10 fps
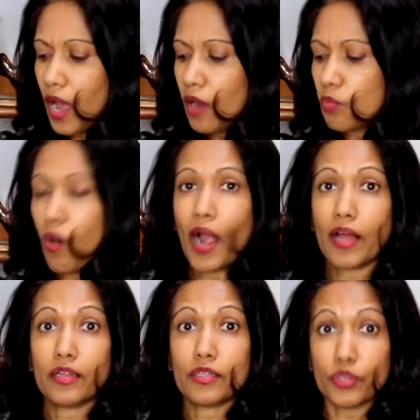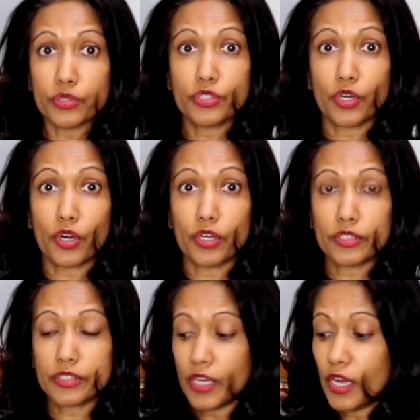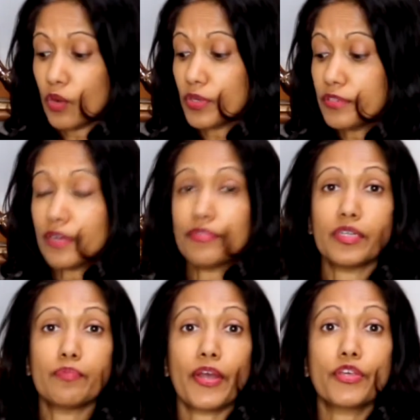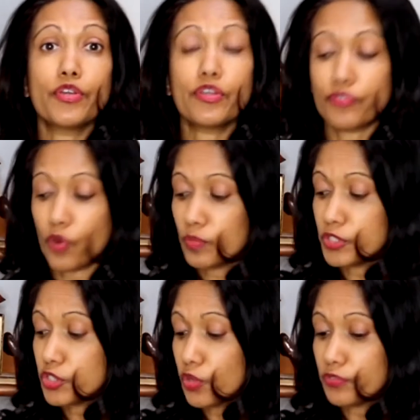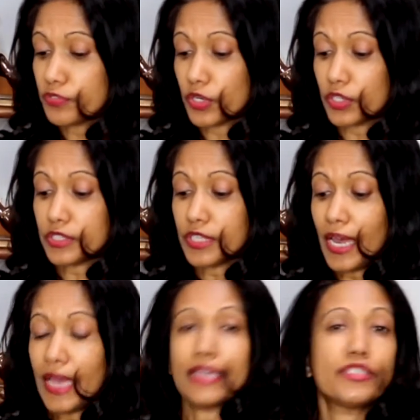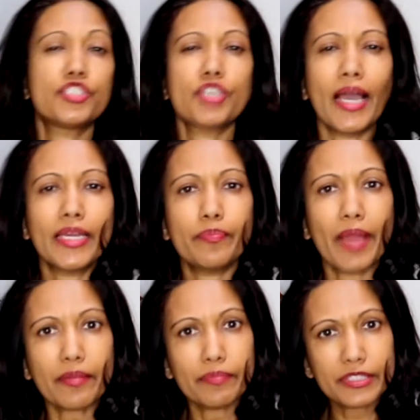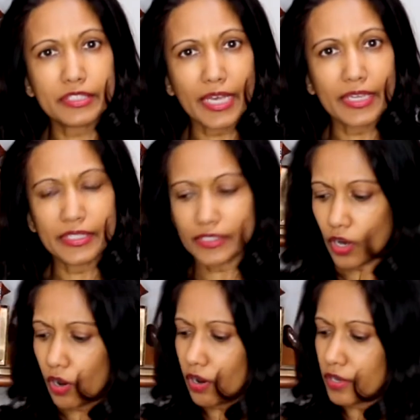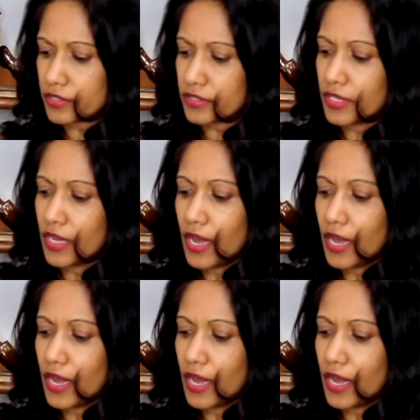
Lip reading: while those girls were driven by uniformed chauffeurs in shiny black Mercedes cars.